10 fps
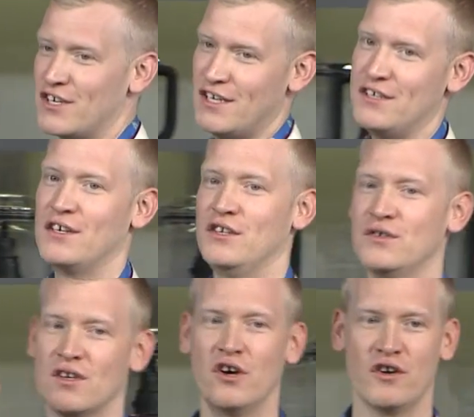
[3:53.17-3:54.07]
could
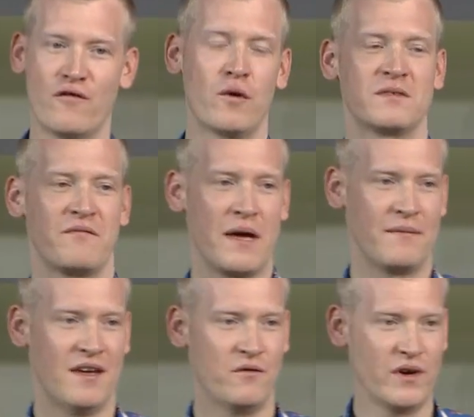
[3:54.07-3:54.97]
use all your forms of
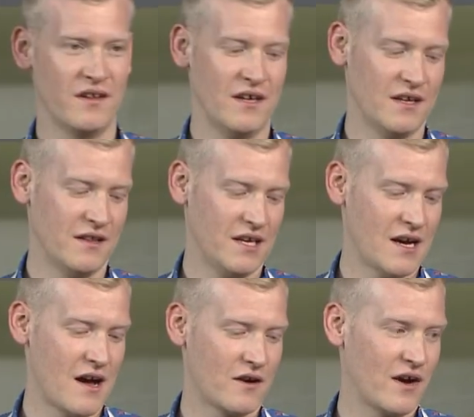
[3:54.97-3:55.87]
payment in the
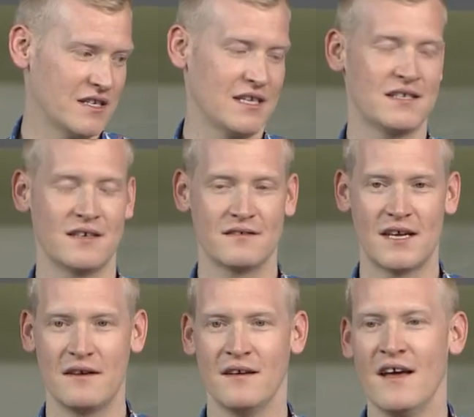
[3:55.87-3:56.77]
grand tasting
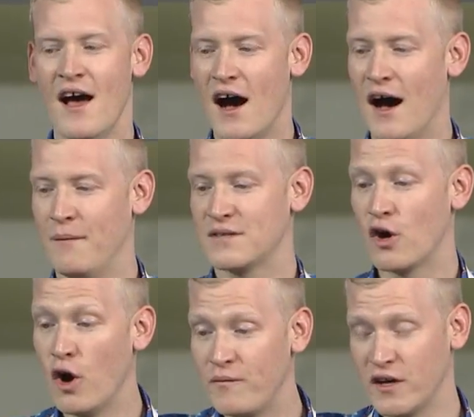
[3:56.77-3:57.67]
tent. So
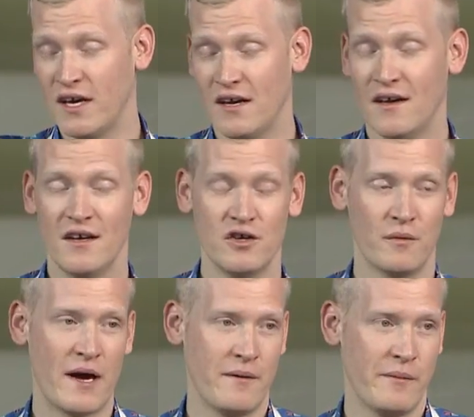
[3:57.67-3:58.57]
hopefully you'll
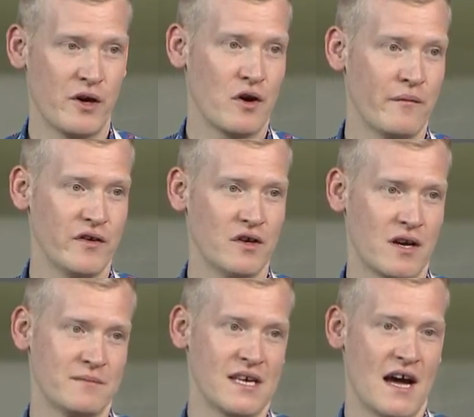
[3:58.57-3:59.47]
buy my book. Hopefully you'll
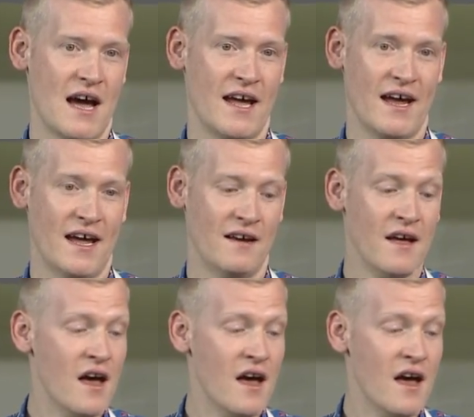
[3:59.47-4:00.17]
come say hi. And